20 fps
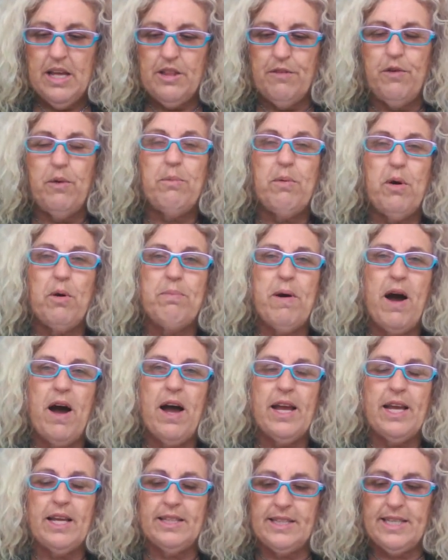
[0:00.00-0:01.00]
The football
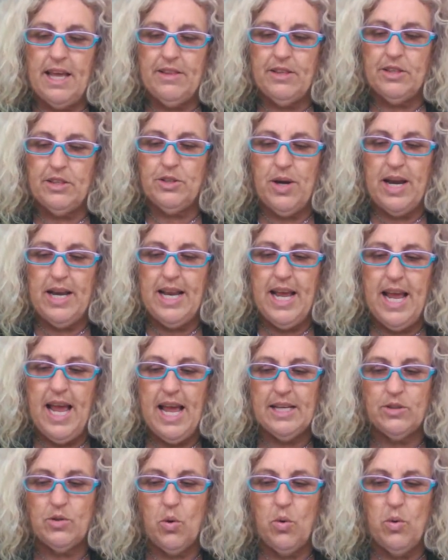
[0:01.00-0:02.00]
pie in South Australia
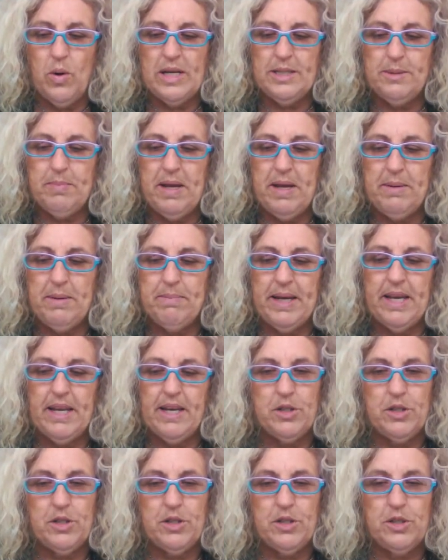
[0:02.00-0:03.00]
has always been big
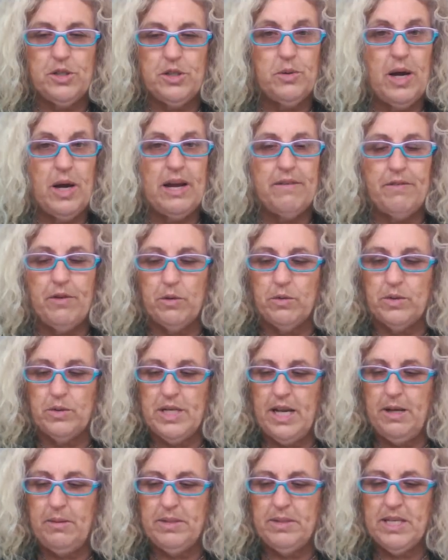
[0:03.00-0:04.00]
enough for two AFL
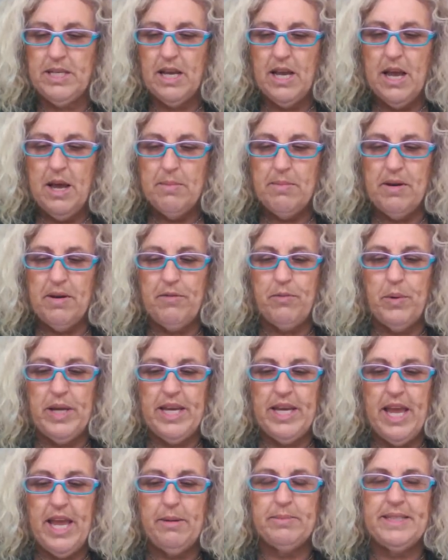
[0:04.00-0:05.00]
teams, but if
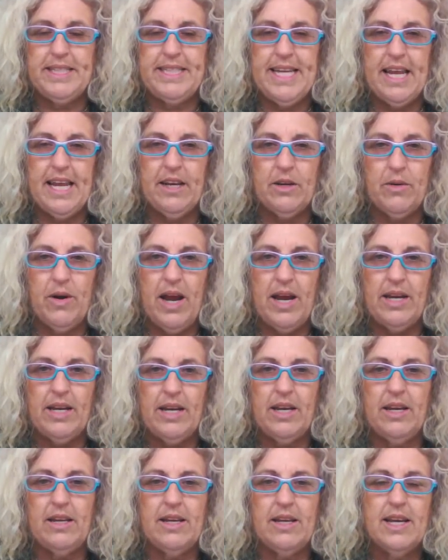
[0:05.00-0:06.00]
we keep
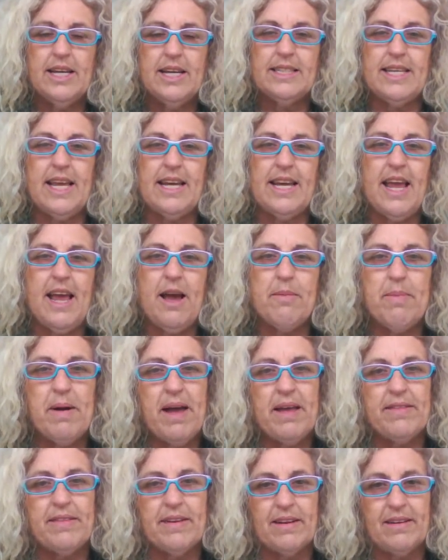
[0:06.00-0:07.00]
denigrating it, saying how
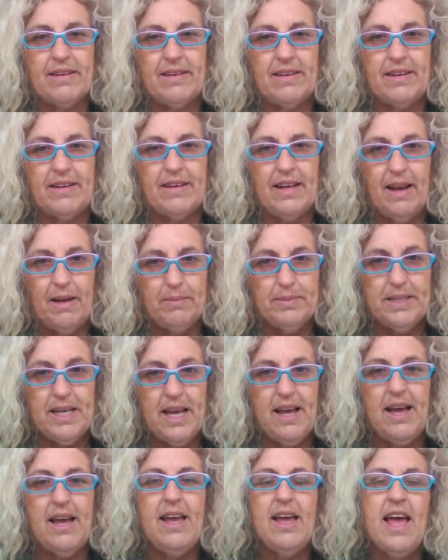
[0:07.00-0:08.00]
bad the clubs
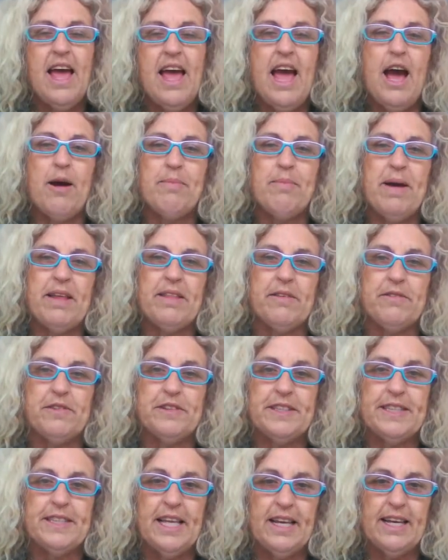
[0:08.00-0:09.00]
are, how bad the
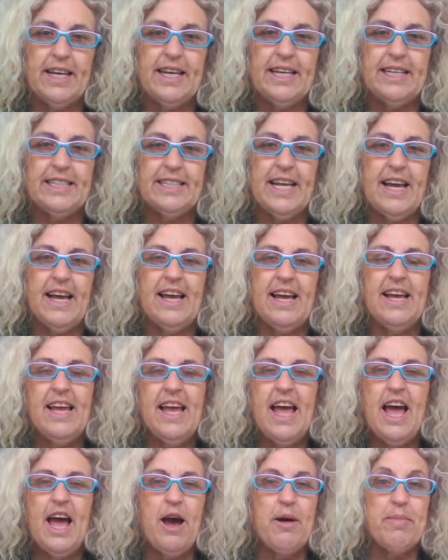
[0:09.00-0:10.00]
facilities are,
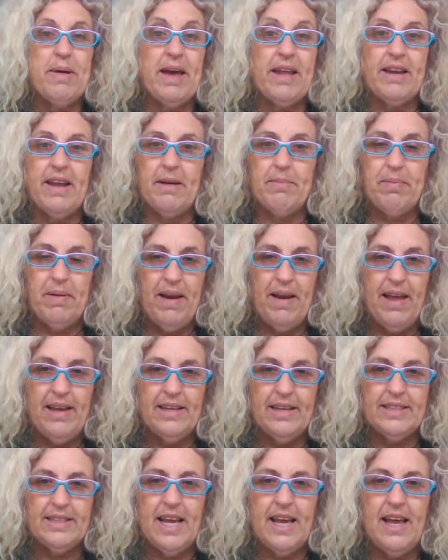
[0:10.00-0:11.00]
how bad our
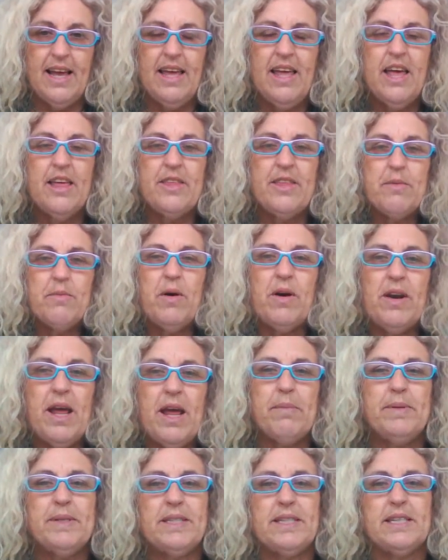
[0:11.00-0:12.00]
players are, then what
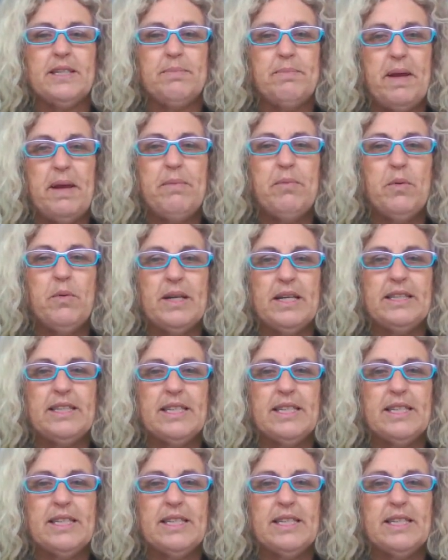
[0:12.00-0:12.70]
happens is people